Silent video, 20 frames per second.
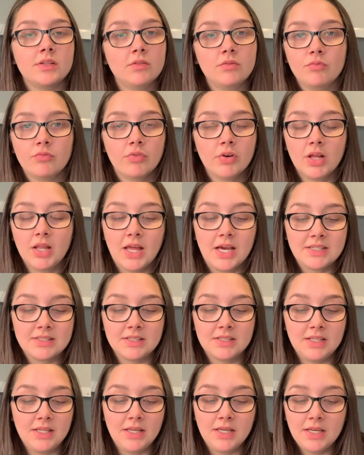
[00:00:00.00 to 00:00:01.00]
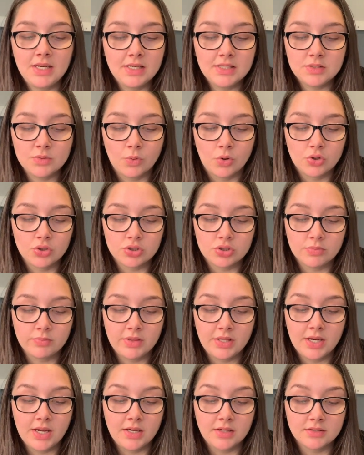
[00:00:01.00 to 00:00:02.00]
realizing that you needed to order
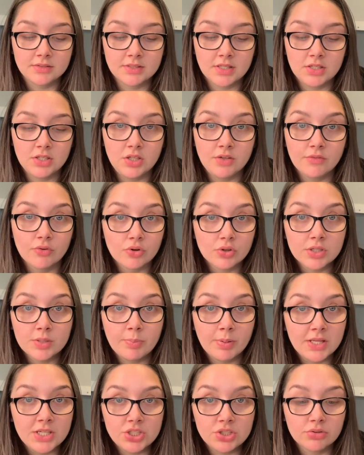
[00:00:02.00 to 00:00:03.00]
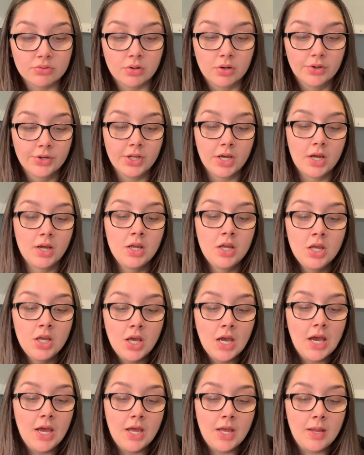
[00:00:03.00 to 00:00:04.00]
something else and you've already placed your order.
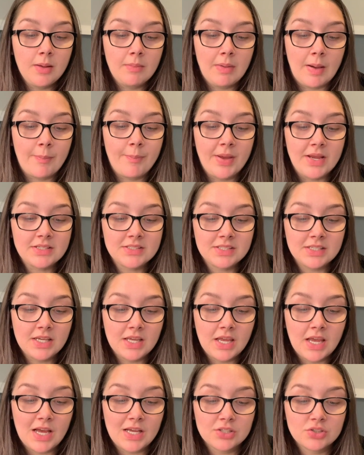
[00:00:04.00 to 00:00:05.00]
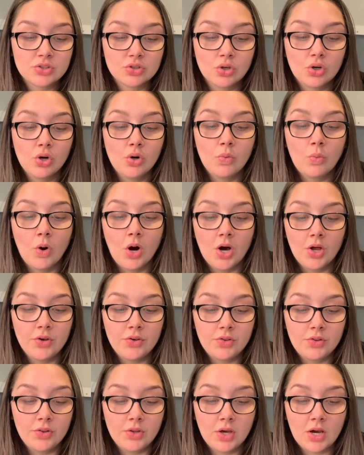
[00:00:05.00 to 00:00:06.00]
I saw
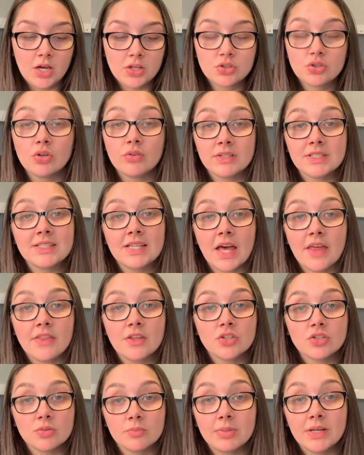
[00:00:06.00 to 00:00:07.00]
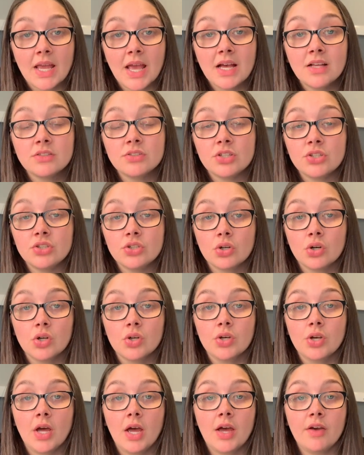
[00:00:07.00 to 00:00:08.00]
a set that somebody else had
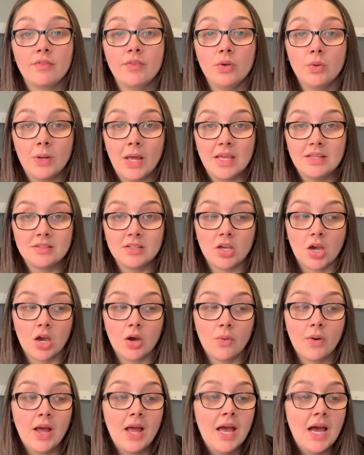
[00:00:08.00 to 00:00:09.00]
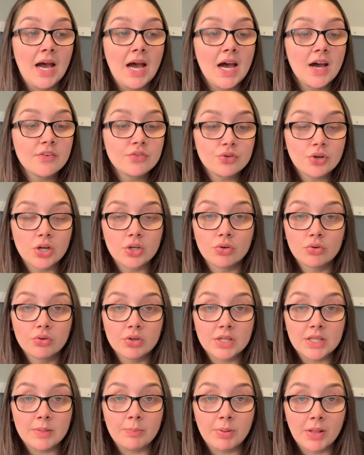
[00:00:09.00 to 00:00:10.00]
done a few days ago after I'd
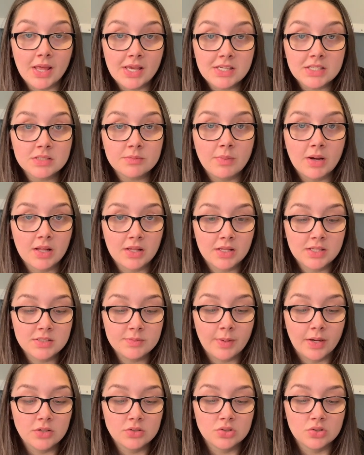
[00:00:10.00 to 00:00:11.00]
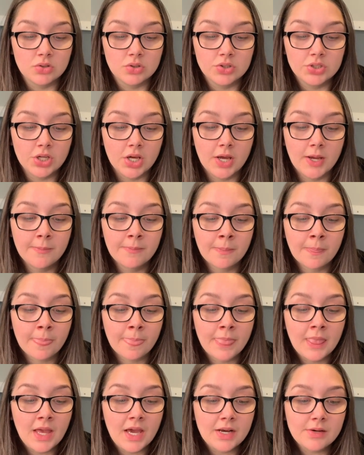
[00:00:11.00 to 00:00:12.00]
already placed my Glitterbels order,
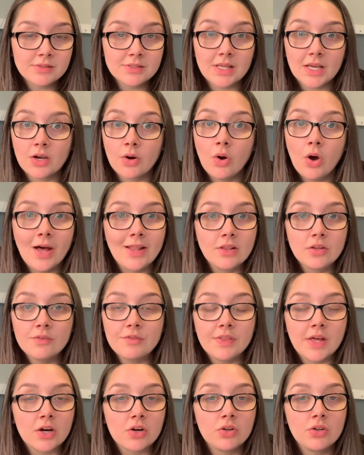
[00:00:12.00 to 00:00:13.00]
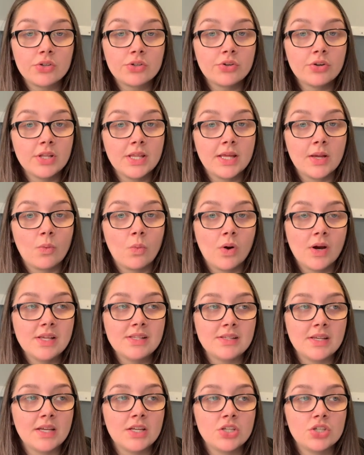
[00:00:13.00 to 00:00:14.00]
and I was like, oh, I love that colored acrylic, what
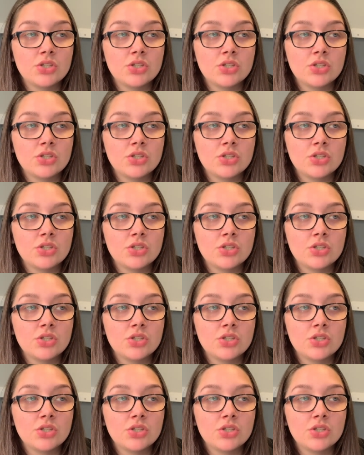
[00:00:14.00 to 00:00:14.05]
is it? And